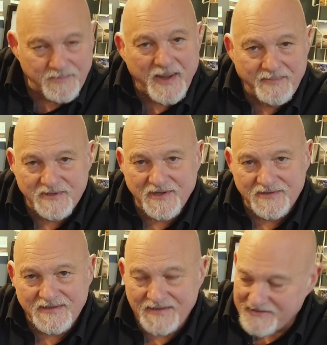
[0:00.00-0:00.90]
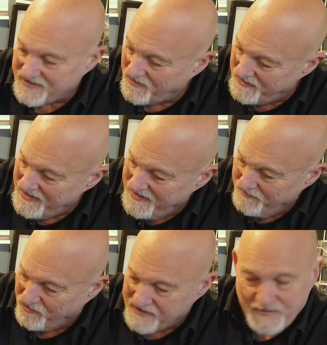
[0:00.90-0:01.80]
is a paper to consider. So
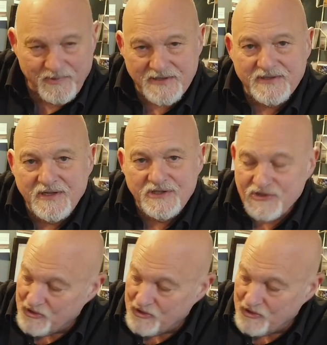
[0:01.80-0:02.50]
Baryta Prestige